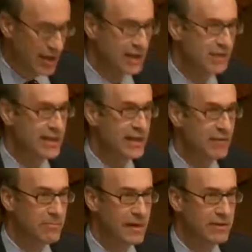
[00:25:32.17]
the
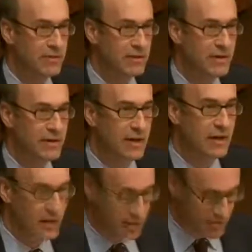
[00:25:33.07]
Mundell paper,
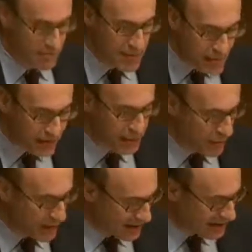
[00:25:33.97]
in many
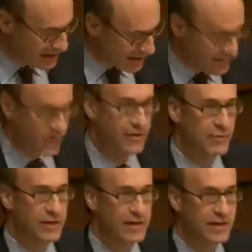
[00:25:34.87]
ways, and even if you
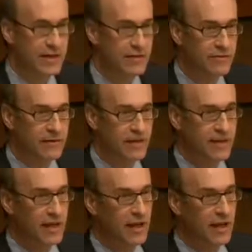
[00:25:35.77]
read it carefully,